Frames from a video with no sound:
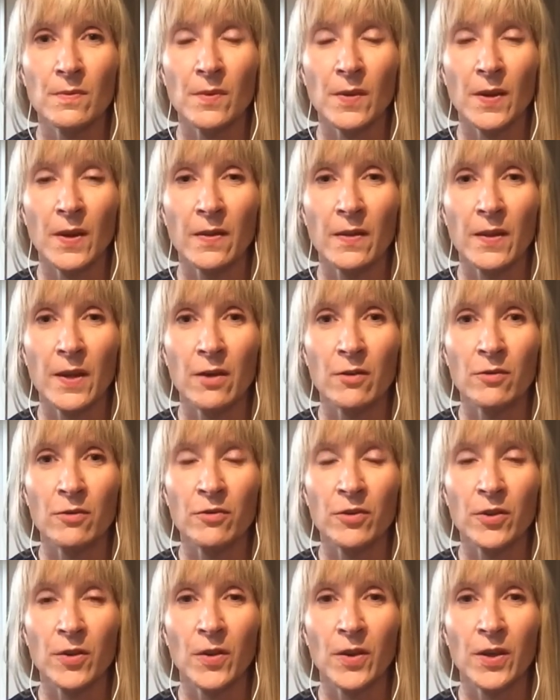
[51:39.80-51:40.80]
And then
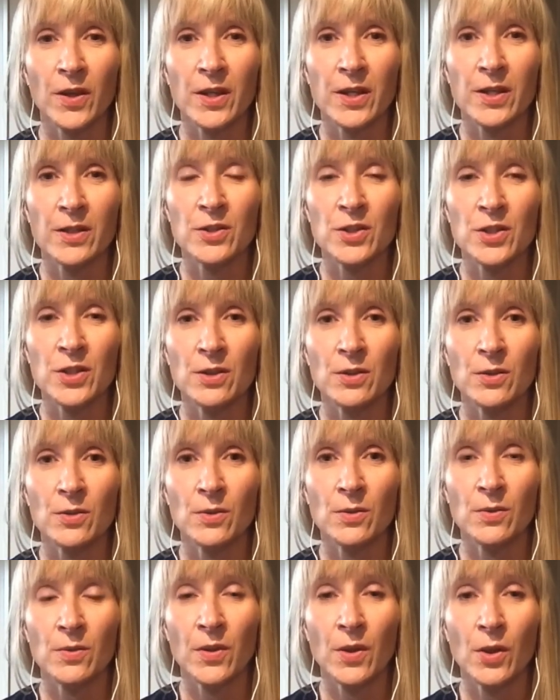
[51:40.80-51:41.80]
feeling
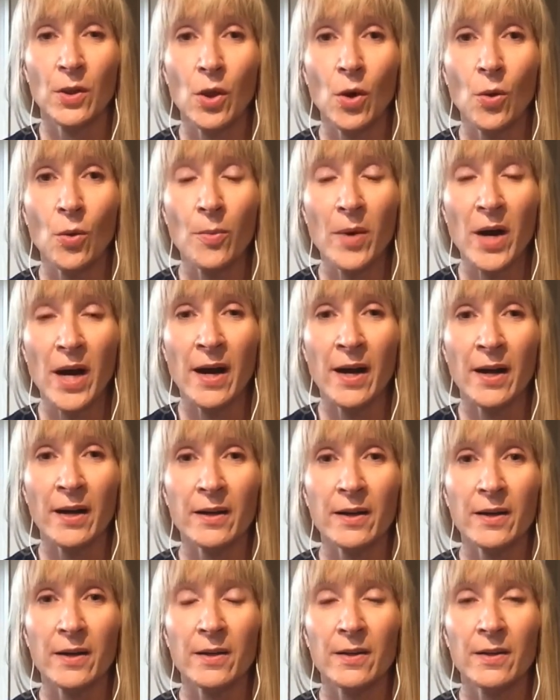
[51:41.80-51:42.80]
into the low
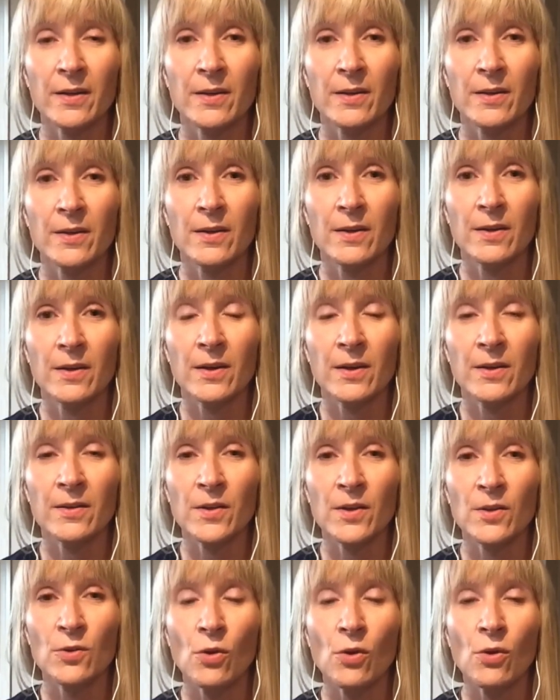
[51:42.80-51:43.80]
back. And
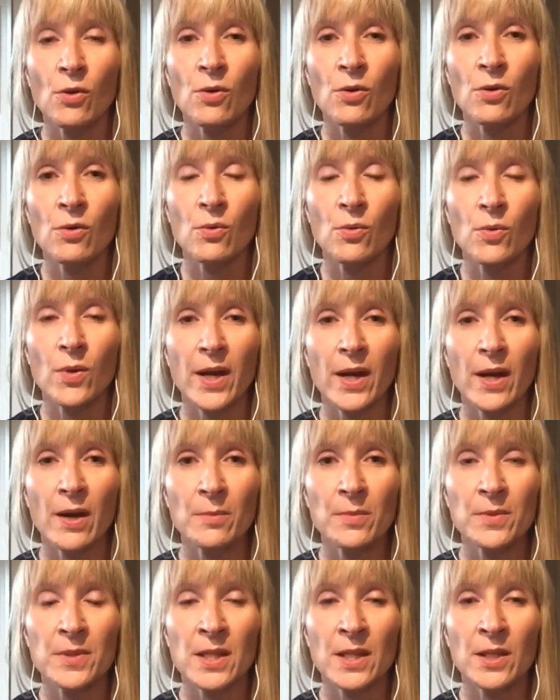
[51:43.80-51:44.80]
then all the way
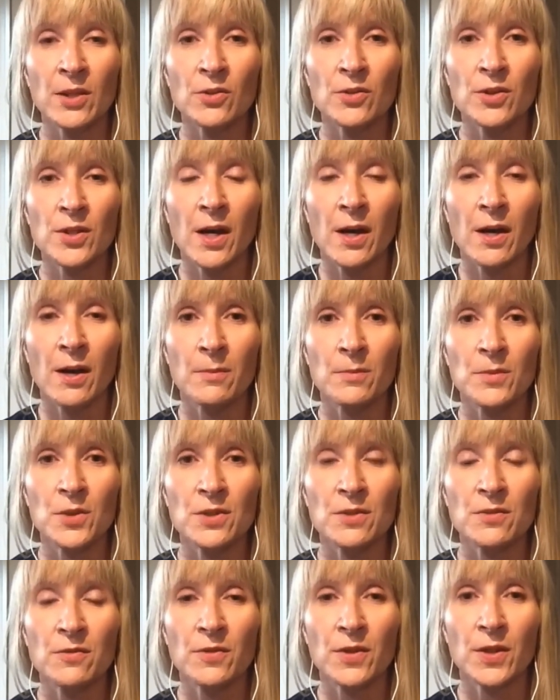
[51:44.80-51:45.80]
up, take your time,
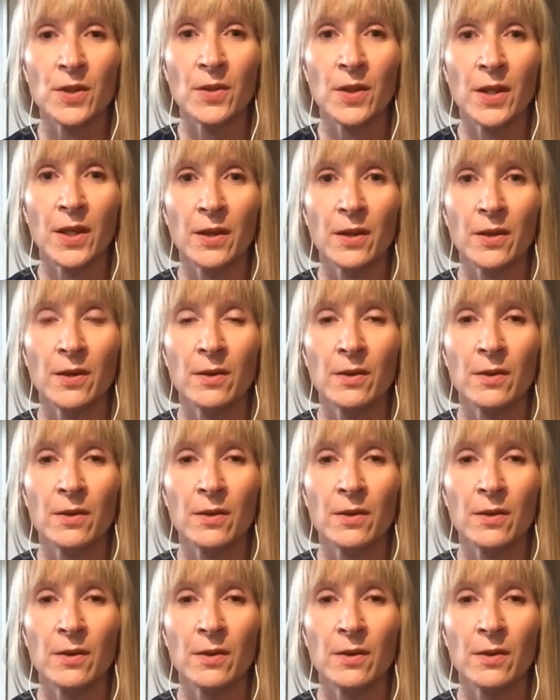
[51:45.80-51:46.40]
just feeling